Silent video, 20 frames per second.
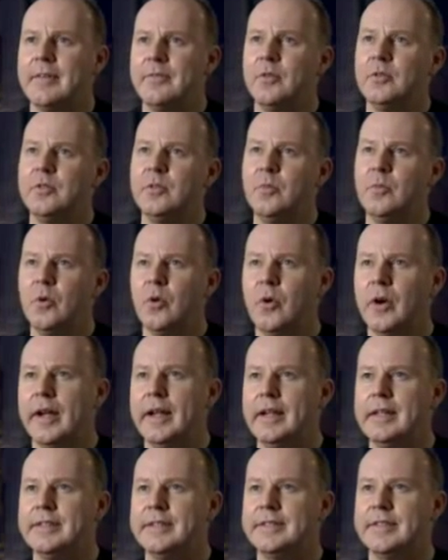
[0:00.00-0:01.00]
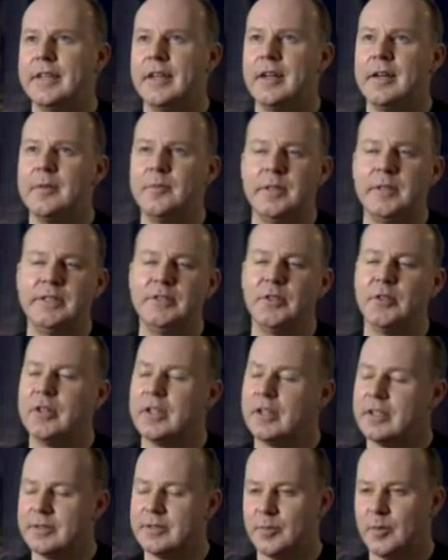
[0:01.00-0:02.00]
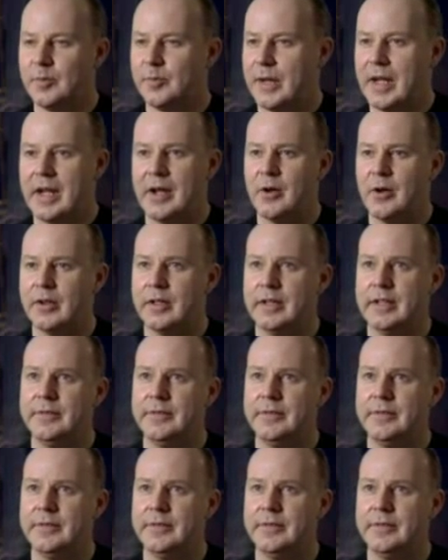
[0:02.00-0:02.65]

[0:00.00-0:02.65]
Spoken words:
Voldemort is he's on the cusp of power.